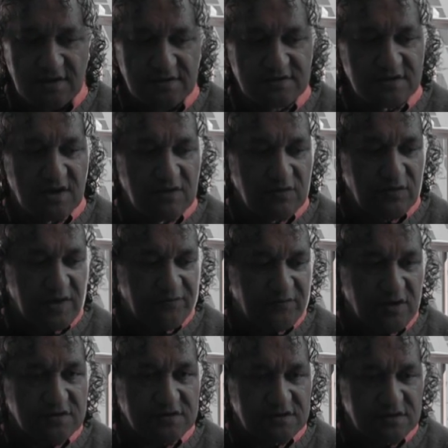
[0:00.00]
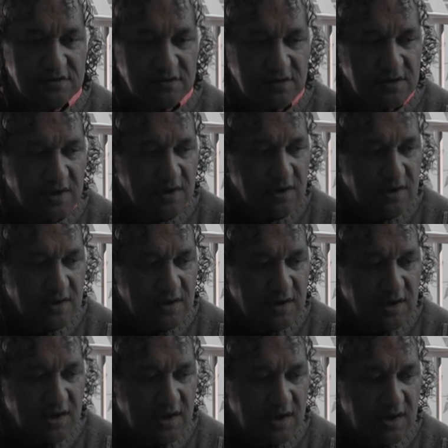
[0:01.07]
So we've got
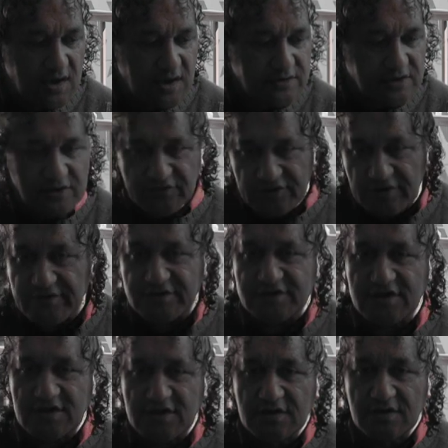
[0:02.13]
the authority